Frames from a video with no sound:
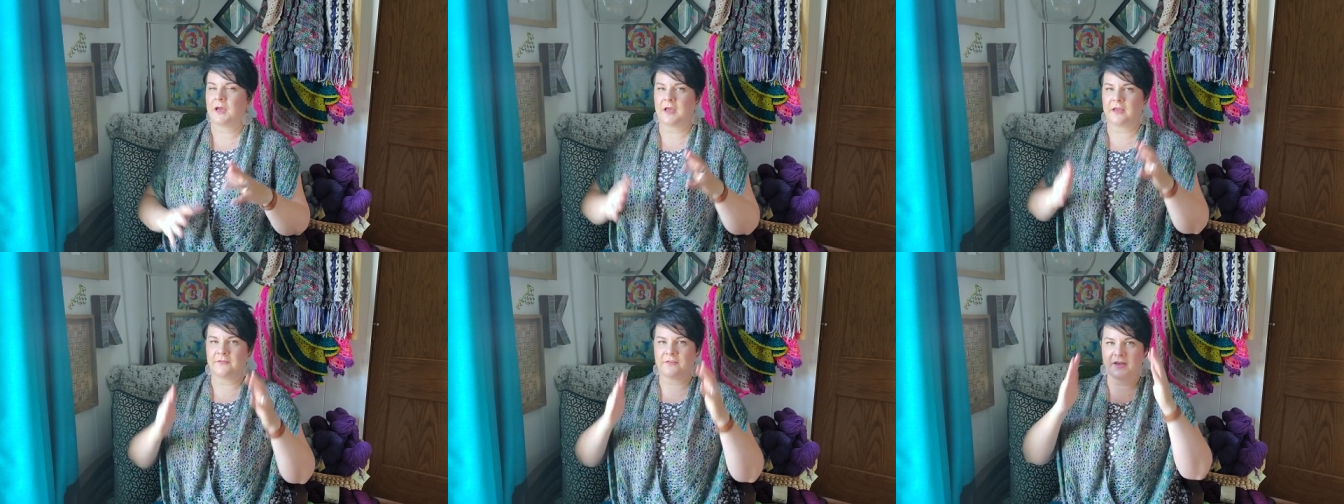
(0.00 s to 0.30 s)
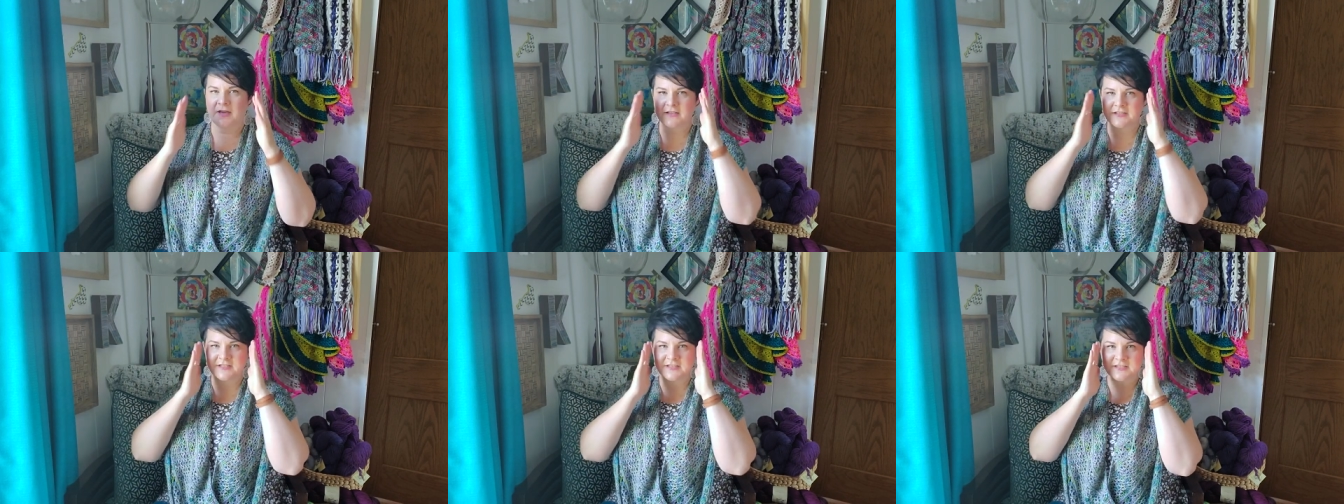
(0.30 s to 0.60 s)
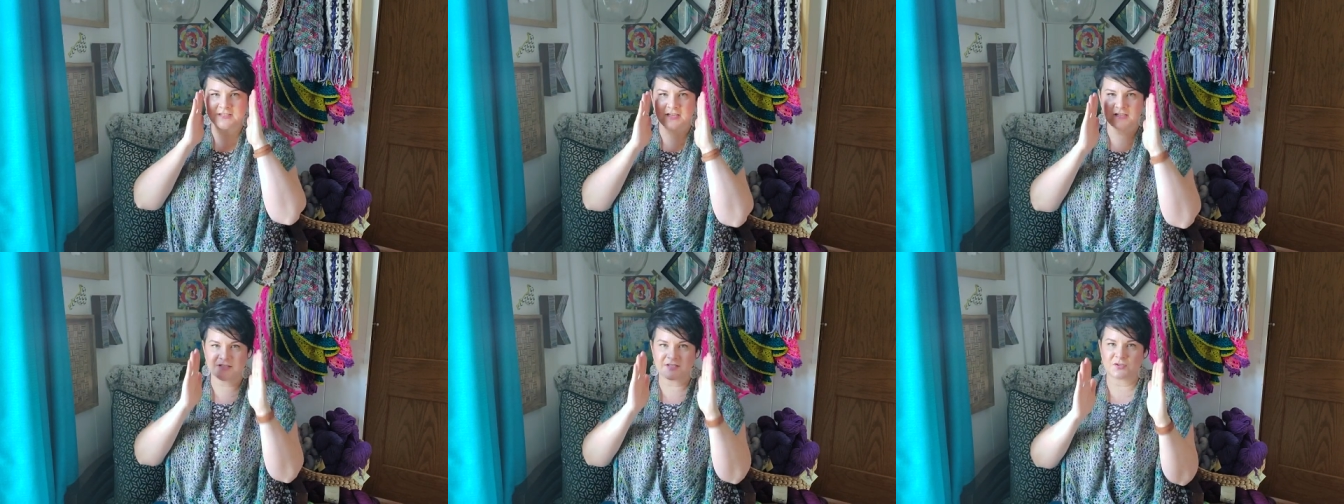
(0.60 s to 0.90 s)
I've had to
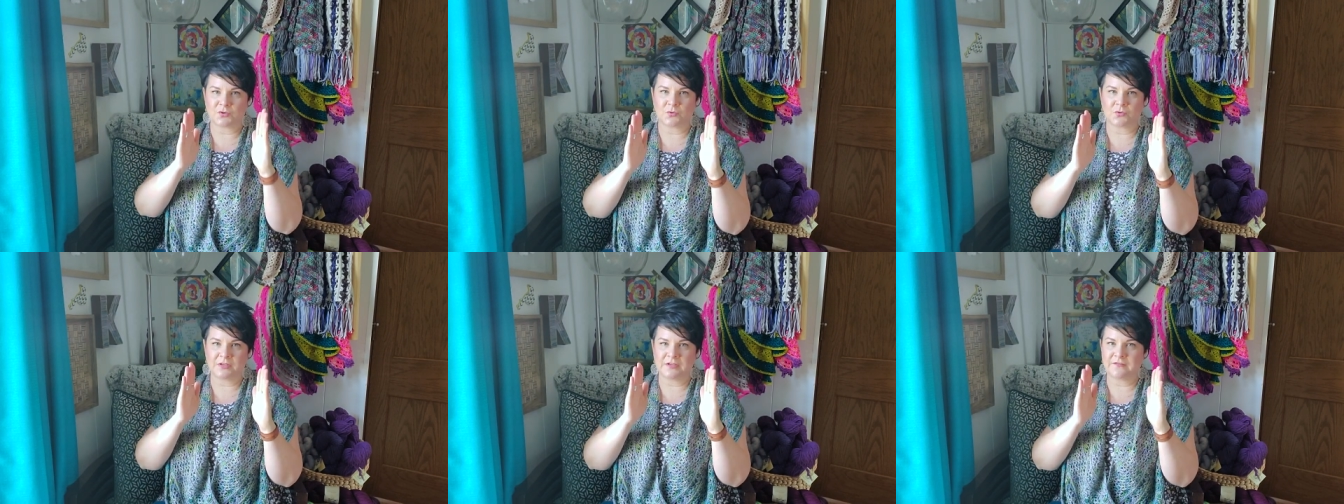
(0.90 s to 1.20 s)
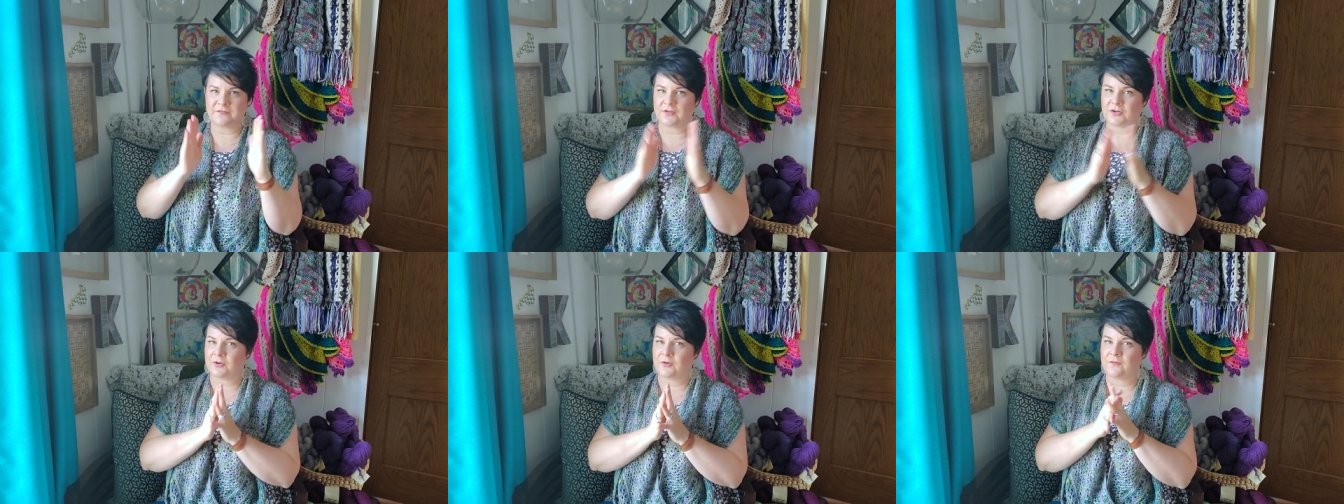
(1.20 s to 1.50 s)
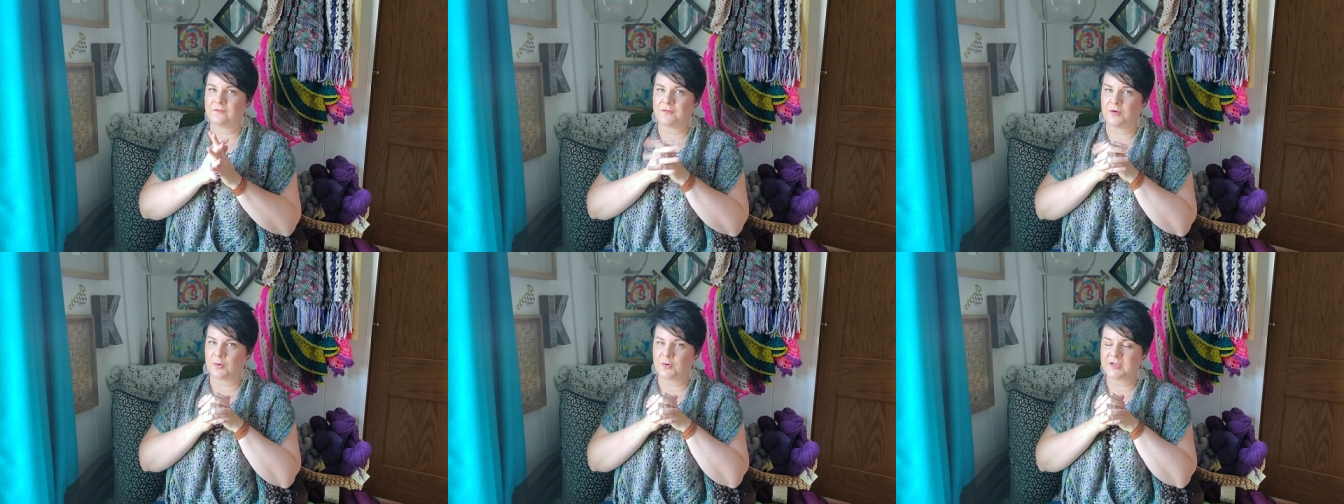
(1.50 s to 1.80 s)
stay solely for
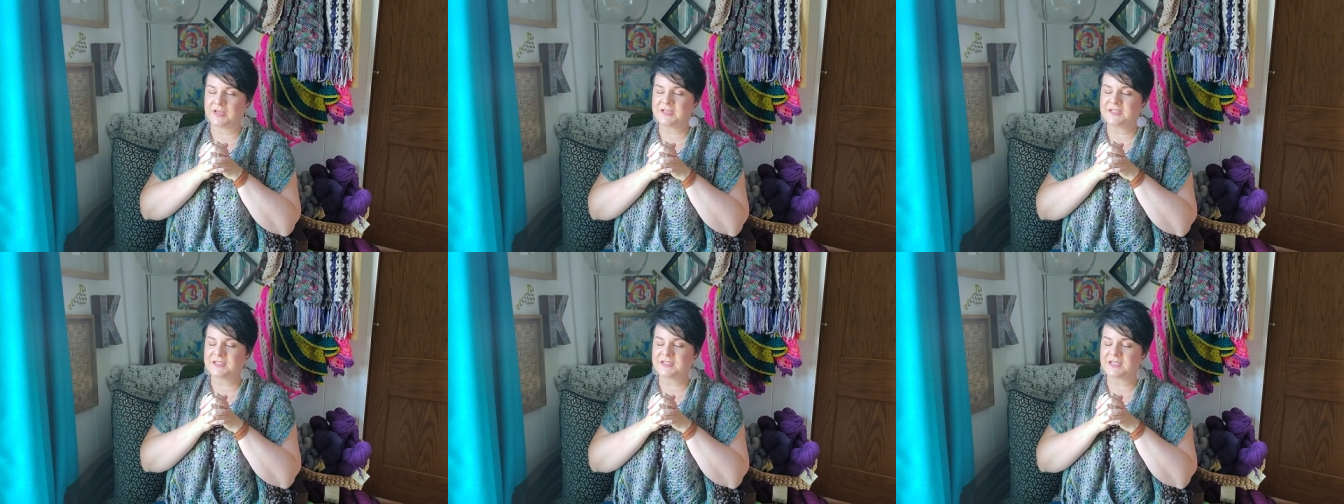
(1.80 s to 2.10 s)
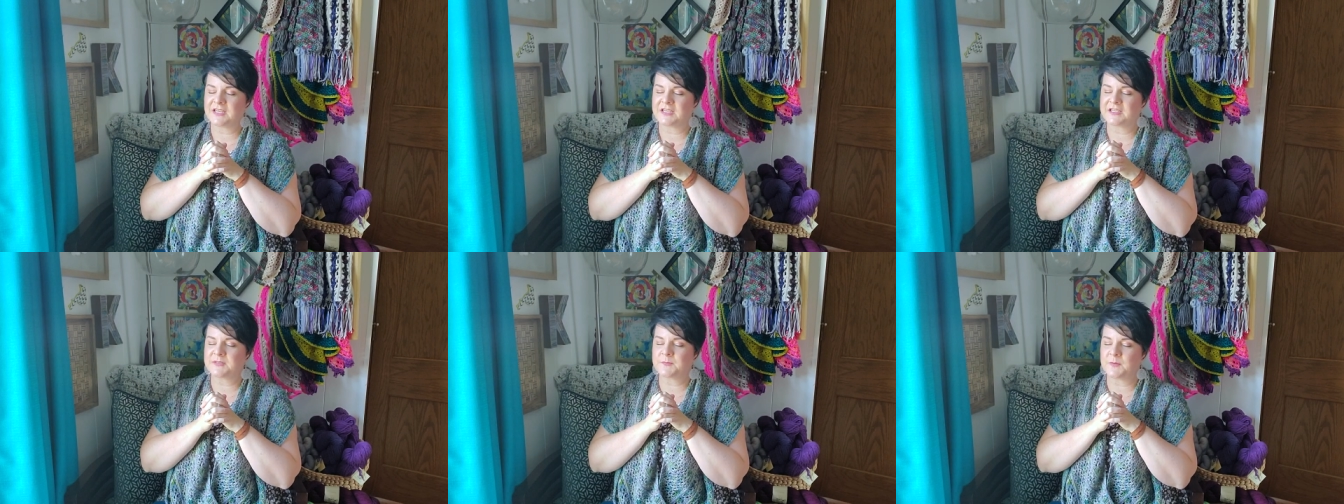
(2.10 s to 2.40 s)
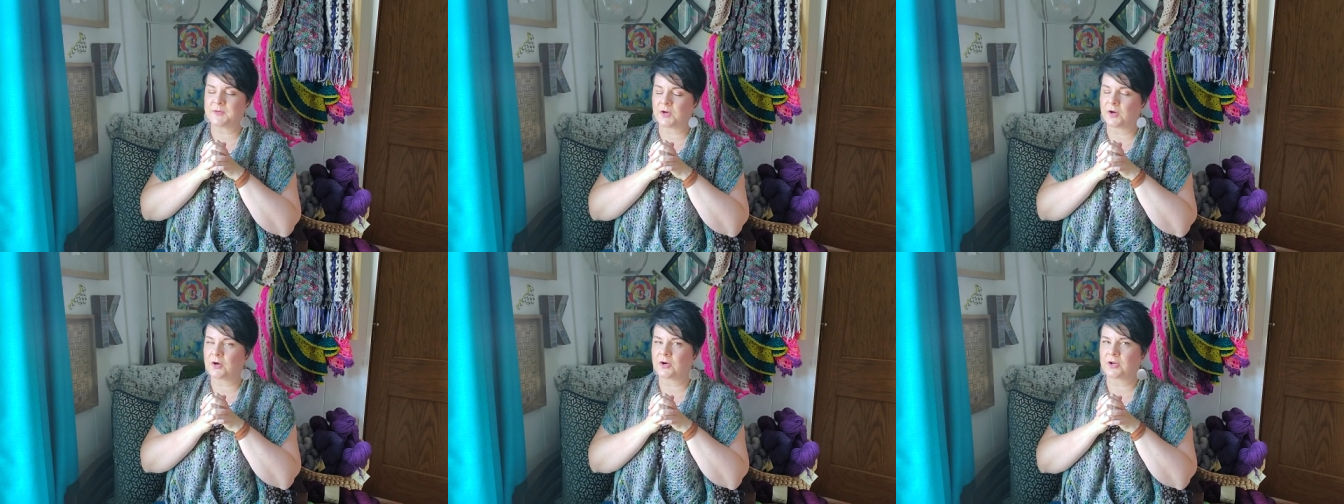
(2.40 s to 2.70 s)
focused has
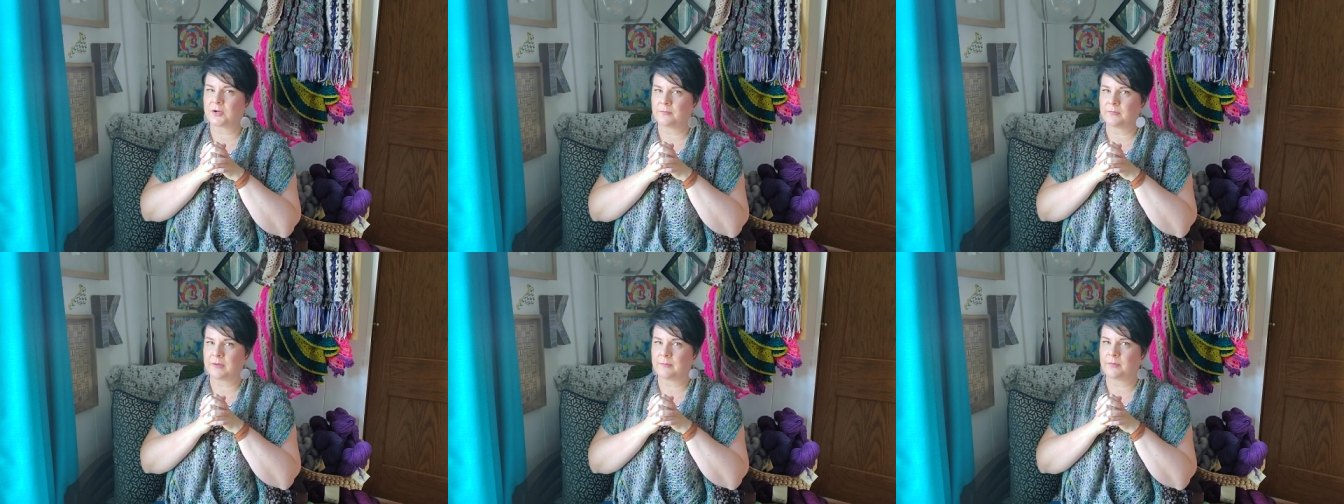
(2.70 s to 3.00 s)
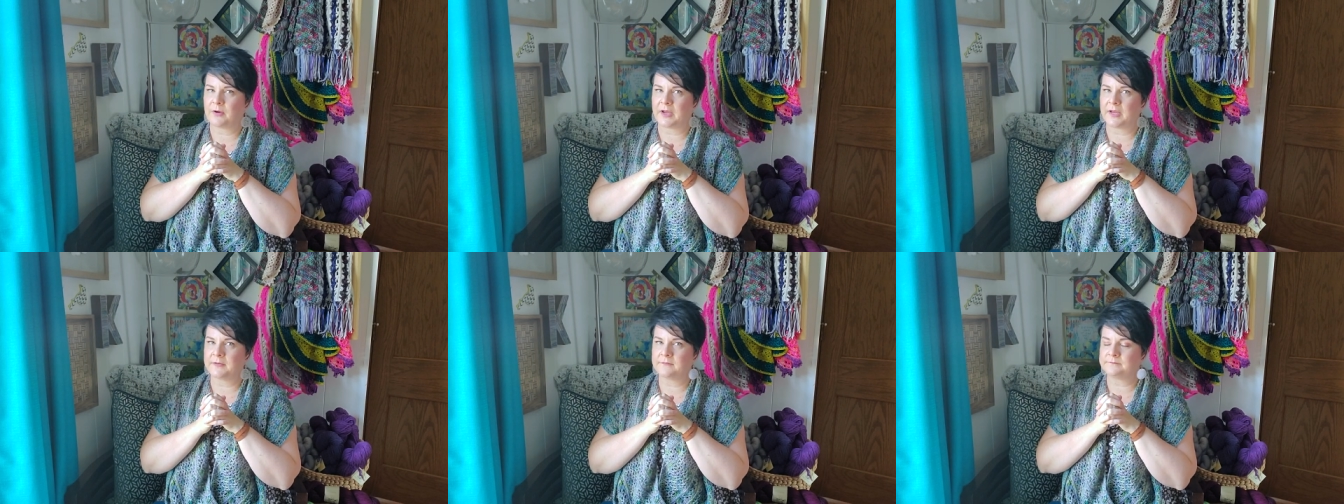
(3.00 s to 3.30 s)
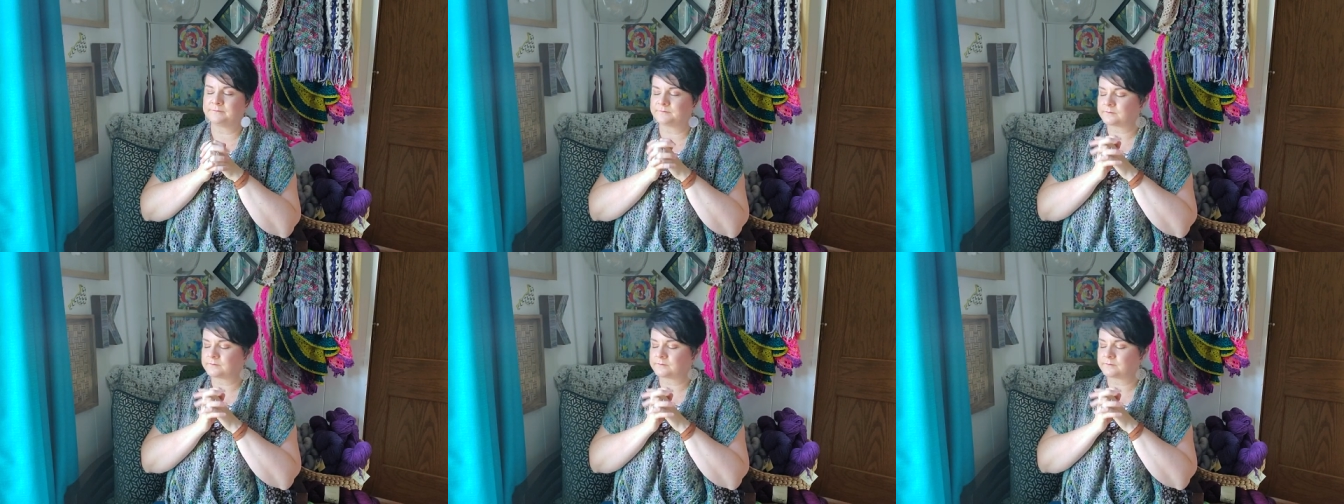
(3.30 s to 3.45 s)
been hard on my brain.